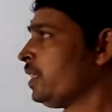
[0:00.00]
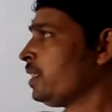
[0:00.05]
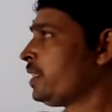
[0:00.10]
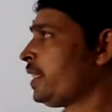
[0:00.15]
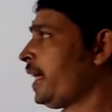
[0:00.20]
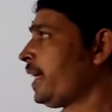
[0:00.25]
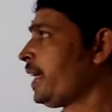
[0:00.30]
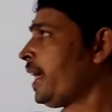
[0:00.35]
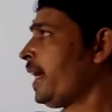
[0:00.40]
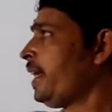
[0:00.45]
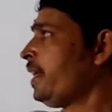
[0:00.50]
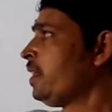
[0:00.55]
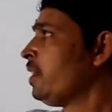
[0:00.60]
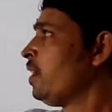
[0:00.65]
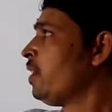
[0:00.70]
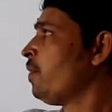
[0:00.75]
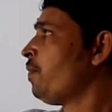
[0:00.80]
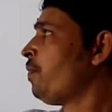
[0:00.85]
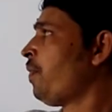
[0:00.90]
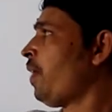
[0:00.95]

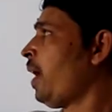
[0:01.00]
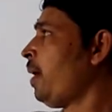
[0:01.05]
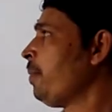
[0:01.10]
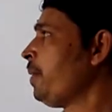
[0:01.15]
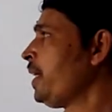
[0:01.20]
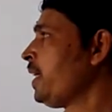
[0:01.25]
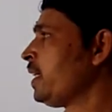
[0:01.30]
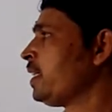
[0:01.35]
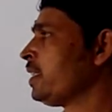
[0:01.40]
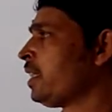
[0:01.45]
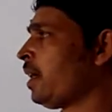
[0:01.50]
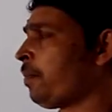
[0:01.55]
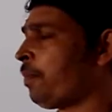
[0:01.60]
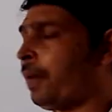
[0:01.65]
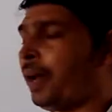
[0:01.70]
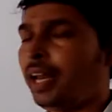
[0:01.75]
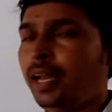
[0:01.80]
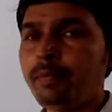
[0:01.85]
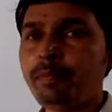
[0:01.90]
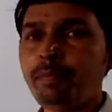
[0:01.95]
Second, farming in the
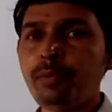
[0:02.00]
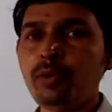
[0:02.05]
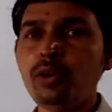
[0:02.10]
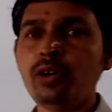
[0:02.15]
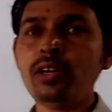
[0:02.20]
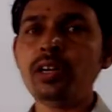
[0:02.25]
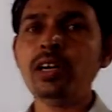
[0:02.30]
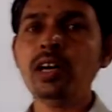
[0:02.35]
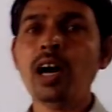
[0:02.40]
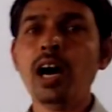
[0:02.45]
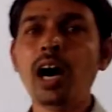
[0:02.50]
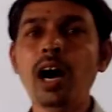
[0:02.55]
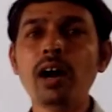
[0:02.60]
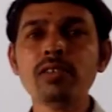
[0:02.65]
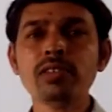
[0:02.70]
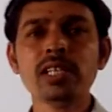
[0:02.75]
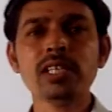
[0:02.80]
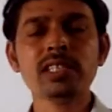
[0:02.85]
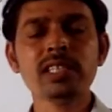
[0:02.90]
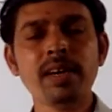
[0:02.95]
Palampur,
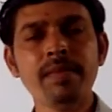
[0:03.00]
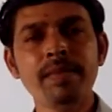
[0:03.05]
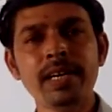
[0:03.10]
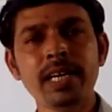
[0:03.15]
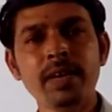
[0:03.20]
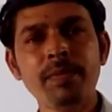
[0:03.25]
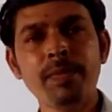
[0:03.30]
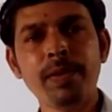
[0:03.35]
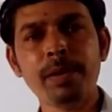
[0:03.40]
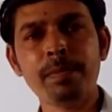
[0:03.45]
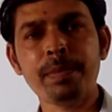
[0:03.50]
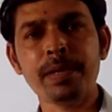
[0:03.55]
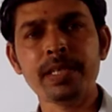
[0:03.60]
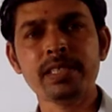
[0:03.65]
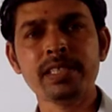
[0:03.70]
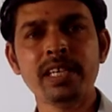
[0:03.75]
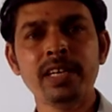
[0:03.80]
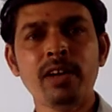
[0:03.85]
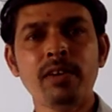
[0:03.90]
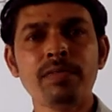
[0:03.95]
how the
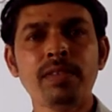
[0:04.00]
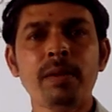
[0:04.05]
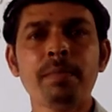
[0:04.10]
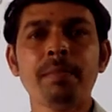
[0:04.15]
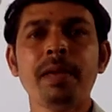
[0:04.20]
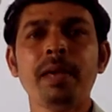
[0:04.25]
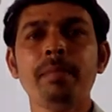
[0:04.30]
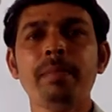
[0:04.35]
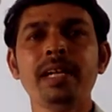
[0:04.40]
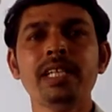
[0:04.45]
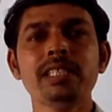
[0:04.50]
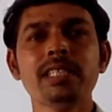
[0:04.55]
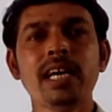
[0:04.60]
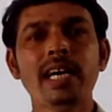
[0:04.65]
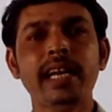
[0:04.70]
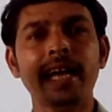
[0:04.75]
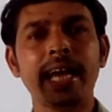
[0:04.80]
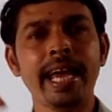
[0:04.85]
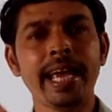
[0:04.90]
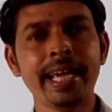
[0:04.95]
75% of the people
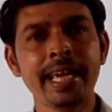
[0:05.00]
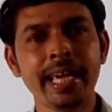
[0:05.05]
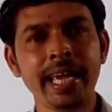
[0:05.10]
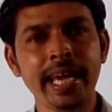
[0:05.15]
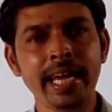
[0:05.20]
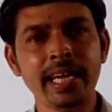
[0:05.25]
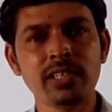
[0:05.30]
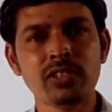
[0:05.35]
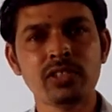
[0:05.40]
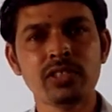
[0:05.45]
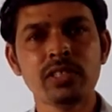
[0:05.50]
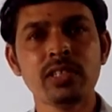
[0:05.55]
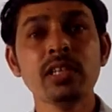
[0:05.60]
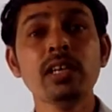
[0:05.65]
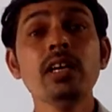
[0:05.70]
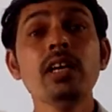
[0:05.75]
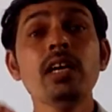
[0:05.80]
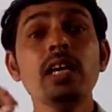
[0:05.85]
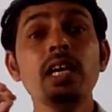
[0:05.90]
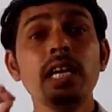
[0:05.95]
are engaged
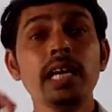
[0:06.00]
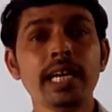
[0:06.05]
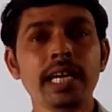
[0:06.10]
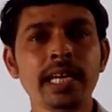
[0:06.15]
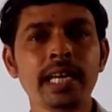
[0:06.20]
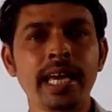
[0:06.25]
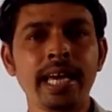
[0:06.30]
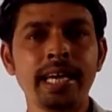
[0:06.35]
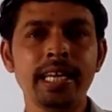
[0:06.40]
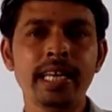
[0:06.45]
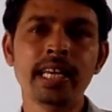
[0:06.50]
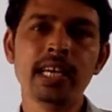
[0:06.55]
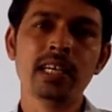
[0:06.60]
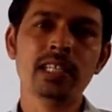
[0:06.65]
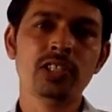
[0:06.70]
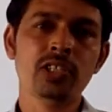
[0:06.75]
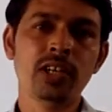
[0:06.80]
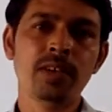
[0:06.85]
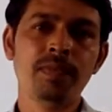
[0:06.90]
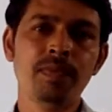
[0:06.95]
in
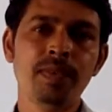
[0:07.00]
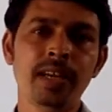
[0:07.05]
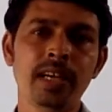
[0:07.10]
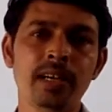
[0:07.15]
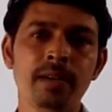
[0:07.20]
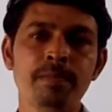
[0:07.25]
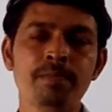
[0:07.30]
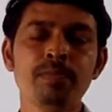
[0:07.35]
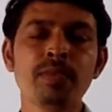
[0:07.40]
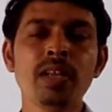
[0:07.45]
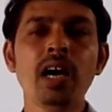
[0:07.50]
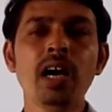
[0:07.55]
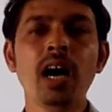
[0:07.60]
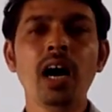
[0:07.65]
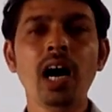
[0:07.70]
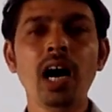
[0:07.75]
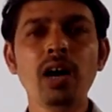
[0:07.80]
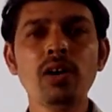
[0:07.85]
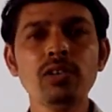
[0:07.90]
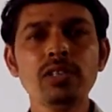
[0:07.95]
agriculture field.
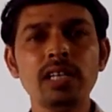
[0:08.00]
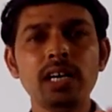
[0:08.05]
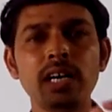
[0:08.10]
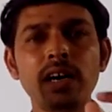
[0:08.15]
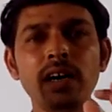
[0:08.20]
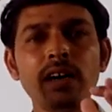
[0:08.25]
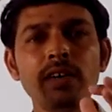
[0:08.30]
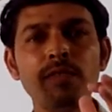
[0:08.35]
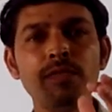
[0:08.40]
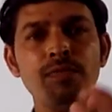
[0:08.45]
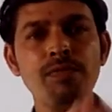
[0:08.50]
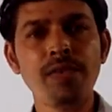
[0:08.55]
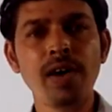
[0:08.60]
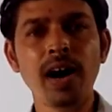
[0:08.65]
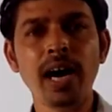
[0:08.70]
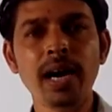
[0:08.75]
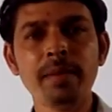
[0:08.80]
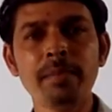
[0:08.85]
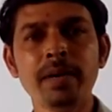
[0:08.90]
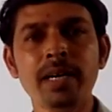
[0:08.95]
How the
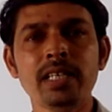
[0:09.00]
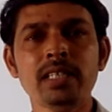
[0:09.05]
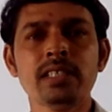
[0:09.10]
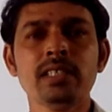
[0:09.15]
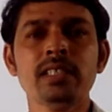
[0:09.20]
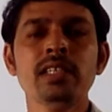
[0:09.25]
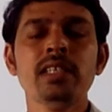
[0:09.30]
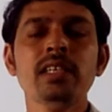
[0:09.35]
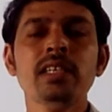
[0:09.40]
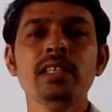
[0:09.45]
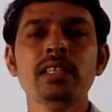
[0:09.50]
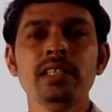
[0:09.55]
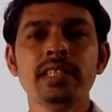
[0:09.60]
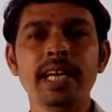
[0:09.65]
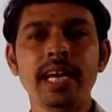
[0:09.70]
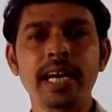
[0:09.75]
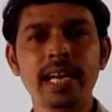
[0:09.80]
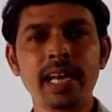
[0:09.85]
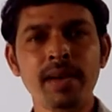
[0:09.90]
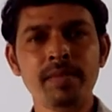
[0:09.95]
farmers,
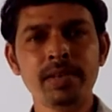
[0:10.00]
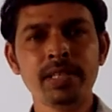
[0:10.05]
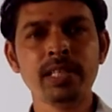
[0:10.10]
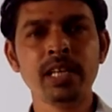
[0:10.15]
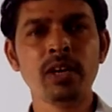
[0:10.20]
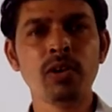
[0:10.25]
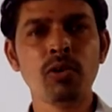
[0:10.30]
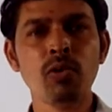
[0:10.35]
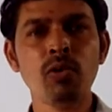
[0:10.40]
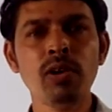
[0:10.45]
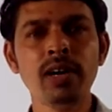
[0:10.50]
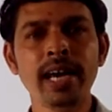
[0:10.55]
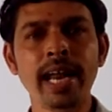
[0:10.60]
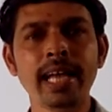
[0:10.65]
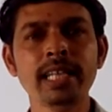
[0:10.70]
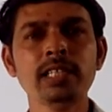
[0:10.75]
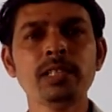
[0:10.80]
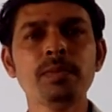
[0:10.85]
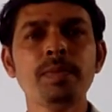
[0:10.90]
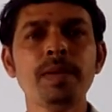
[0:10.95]
they are having their own
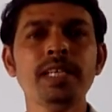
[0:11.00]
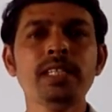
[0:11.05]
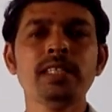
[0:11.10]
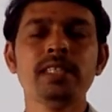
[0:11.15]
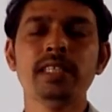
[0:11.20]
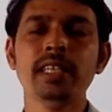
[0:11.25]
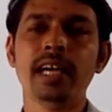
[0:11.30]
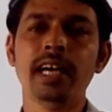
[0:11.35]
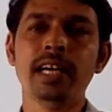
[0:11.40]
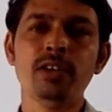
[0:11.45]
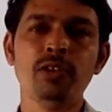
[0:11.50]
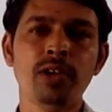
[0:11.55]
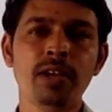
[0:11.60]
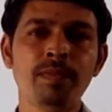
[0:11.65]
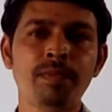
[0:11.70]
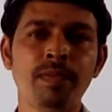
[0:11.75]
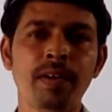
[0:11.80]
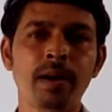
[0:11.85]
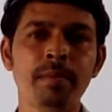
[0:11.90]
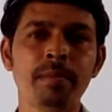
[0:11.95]
land means they are
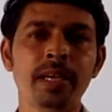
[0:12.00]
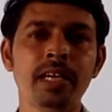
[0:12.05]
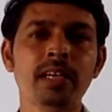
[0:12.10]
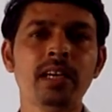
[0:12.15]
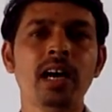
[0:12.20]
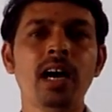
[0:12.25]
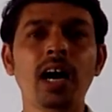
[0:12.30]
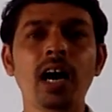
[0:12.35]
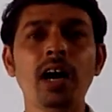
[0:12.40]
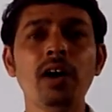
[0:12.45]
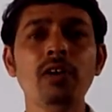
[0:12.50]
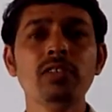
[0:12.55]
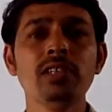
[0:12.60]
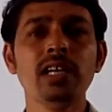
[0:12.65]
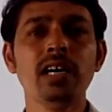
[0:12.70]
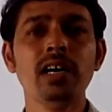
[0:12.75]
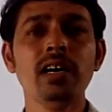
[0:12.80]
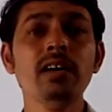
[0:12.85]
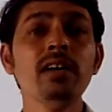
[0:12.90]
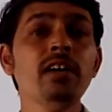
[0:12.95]
doing farming. How
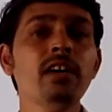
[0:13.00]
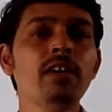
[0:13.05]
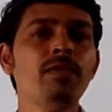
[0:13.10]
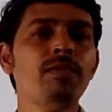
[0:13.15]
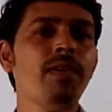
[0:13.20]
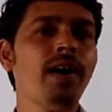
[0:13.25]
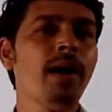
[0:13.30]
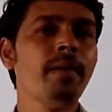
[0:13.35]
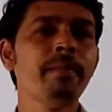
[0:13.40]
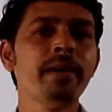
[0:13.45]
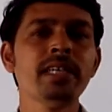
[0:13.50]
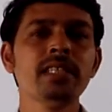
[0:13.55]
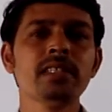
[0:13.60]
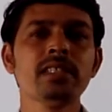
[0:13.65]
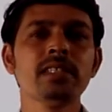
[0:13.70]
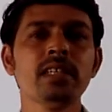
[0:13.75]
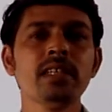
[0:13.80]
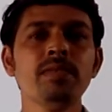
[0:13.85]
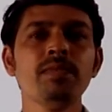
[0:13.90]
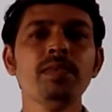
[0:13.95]
the farmers,
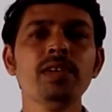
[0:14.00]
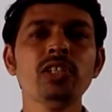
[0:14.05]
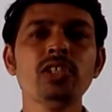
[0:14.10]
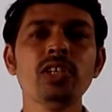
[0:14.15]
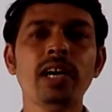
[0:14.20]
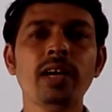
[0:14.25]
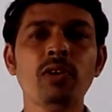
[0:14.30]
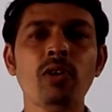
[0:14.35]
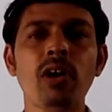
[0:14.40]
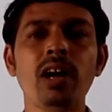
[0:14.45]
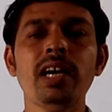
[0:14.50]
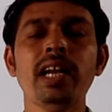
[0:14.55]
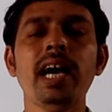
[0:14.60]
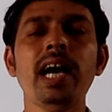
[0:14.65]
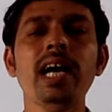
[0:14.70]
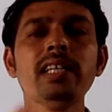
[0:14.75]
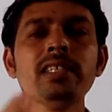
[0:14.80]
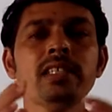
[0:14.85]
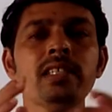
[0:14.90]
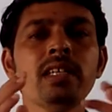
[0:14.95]
which are called
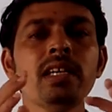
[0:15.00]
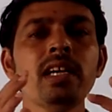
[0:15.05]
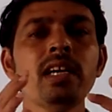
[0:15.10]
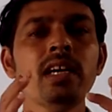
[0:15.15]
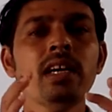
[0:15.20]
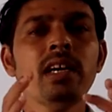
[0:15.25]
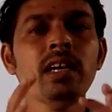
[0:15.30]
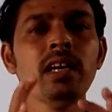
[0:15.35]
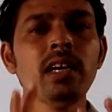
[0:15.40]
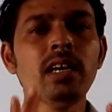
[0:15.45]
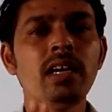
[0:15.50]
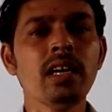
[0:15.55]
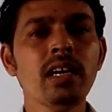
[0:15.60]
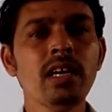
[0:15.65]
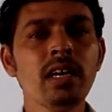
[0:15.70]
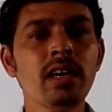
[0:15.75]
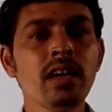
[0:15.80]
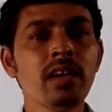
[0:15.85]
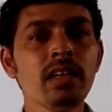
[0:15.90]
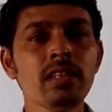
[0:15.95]
as
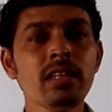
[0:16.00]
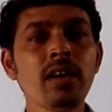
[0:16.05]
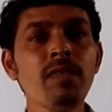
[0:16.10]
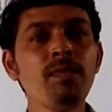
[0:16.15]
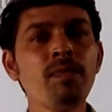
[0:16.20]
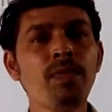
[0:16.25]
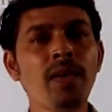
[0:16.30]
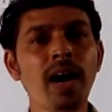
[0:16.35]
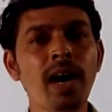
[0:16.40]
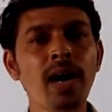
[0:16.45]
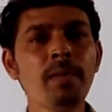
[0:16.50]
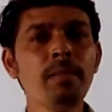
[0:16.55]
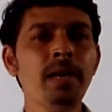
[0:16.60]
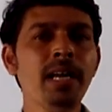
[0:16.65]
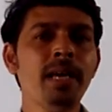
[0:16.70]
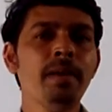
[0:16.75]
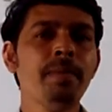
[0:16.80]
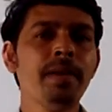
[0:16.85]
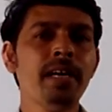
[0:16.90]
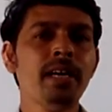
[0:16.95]
the farm
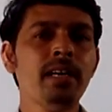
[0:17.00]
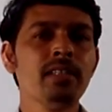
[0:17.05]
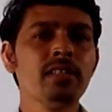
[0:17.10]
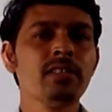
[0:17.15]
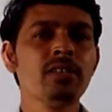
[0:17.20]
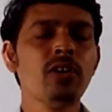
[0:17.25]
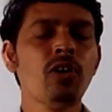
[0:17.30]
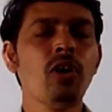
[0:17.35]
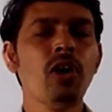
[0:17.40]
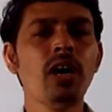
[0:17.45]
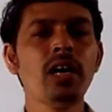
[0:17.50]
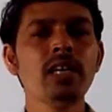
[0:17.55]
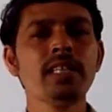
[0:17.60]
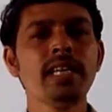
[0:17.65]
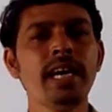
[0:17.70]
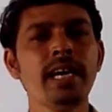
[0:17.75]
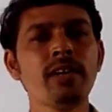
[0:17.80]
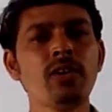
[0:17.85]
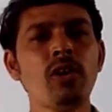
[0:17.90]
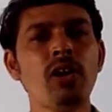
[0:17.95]
laborers, or
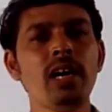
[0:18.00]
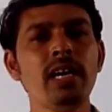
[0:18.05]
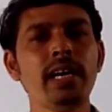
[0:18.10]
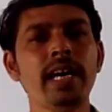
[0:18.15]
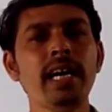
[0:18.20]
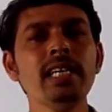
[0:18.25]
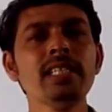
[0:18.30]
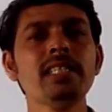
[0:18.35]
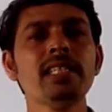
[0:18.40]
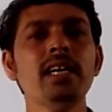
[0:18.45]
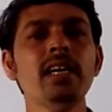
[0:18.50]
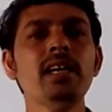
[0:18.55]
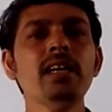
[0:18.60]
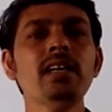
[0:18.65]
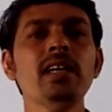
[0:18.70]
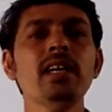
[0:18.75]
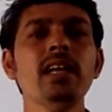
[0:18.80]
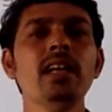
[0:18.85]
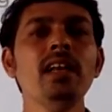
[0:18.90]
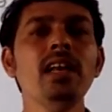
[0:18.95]
they are called as
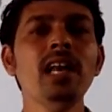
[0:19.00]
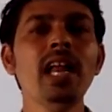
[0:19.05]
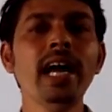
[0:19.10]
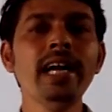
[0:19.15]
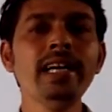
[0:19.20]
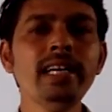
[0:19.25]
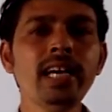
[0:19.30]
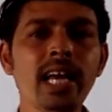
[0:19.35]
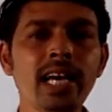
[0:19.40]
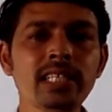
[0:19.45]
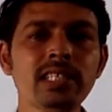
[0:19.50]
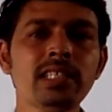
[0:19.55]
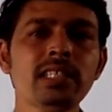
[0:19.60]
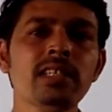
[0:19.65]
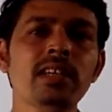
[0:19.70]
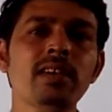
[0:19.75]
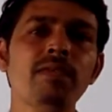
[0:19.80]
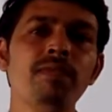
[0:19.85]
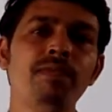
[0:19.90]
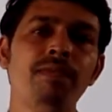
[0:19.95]
the landless
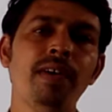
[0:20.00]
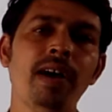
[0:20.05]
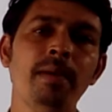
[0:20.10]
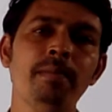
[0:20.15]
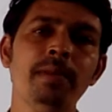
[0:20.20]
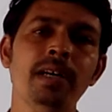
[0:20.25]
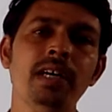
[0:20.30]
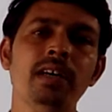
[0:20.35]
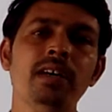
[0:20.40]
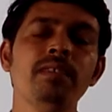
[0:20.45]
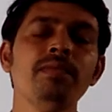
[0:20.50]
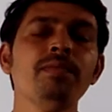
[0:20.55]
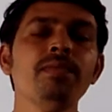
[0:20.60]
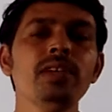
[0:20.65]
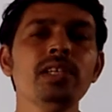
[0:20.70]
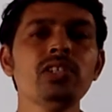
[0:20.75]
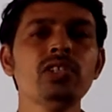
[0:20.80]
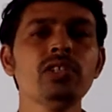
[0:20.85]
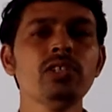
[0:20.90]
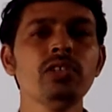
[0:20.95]
farmer,
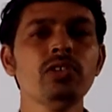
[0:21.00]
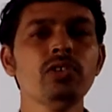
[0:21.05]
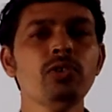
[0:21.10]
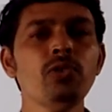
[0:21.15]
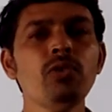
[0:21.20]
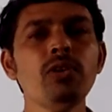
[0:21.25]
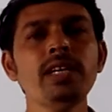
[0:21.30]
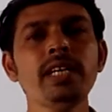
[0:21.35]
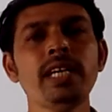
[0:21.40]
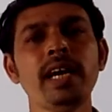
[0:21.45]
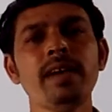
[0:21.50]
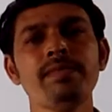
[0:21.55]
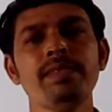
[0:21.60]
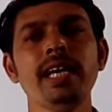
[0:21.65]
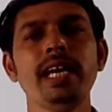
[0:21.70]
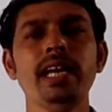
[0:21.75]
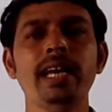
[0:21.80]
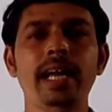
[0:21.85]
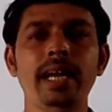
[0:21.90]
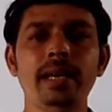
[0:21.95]
which don't have
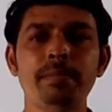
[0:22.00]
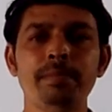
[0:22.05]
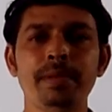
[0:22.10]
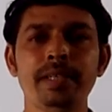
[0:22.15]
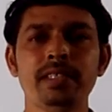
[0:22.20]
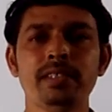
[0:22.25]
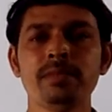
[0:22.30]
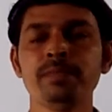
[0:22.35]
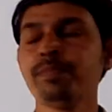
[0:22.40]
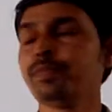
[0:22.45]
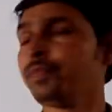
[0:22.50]
their land piece.